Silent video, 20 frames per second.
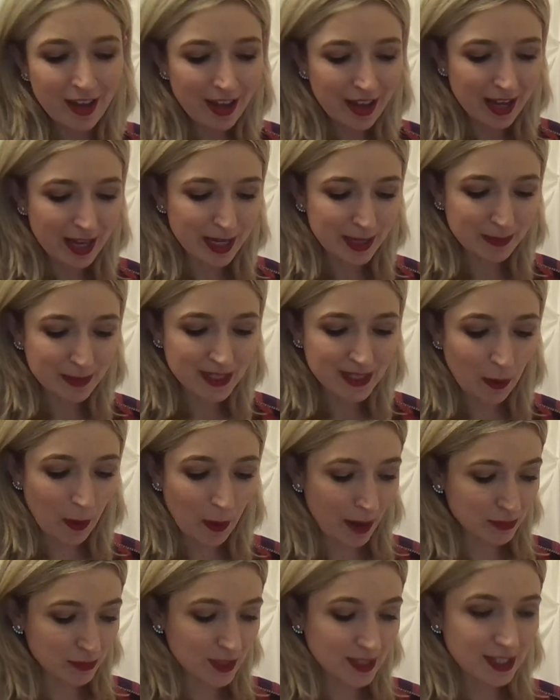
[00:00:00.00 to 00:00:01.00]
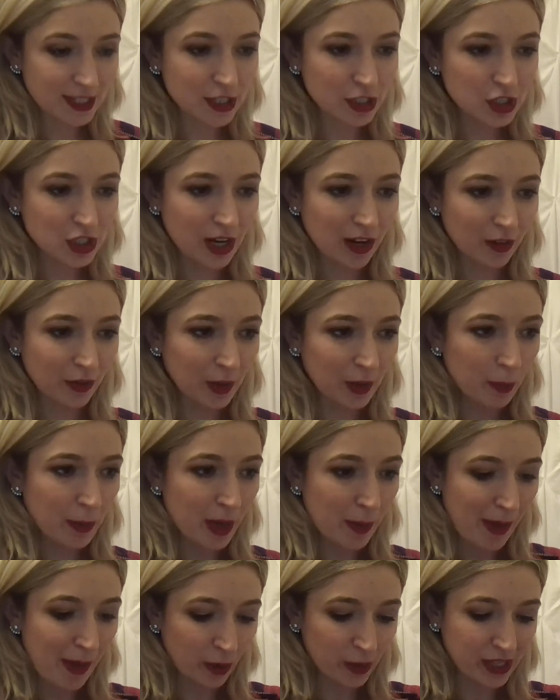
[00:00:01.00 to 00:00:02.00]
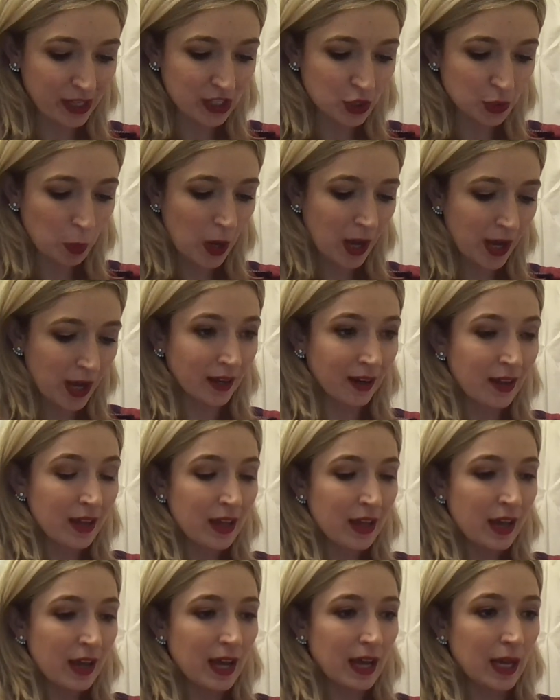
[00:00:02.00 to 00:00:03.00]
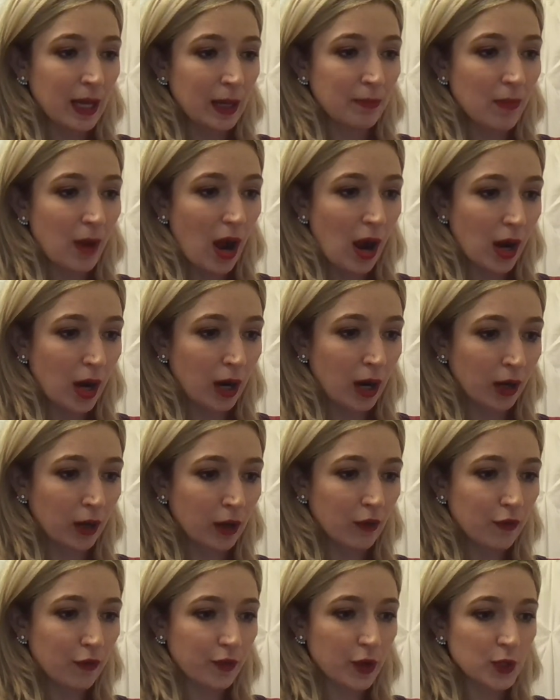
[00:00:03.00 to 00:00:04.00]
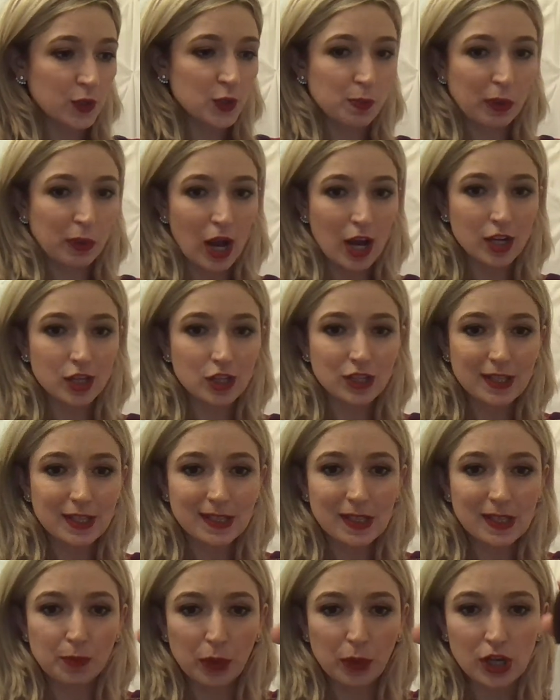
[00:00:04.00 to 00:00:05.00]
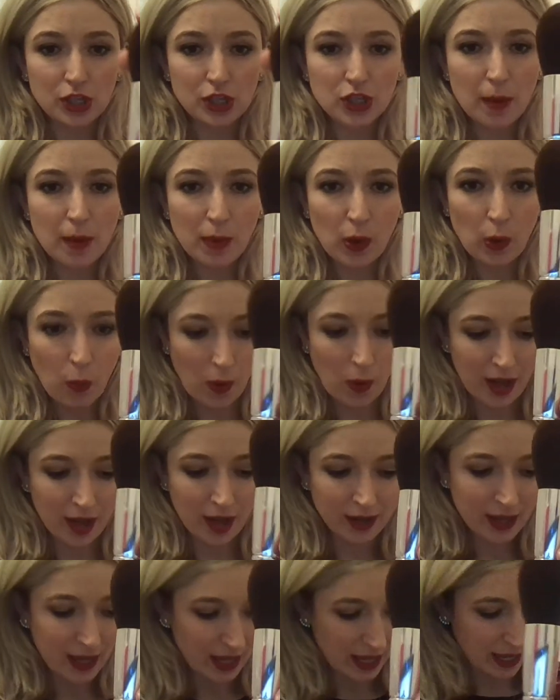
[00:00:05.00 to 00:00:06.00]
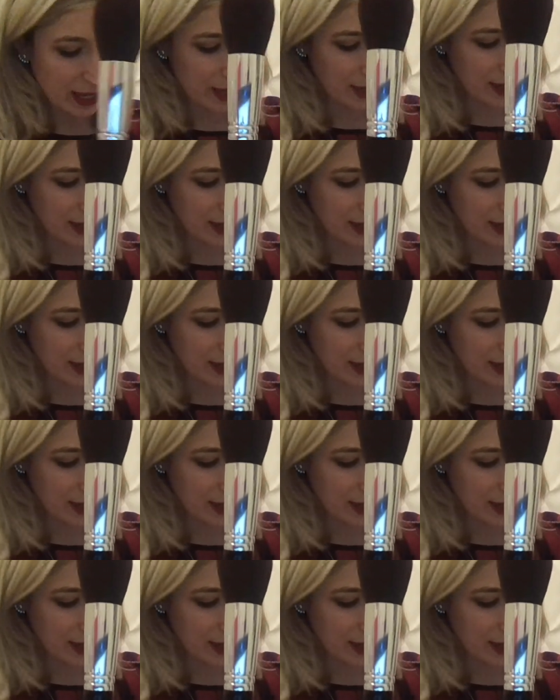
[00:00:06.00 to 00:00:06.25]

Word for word: Um, so I'm just going to share a little bit about each one. Um, our first brush, this is brush number one, and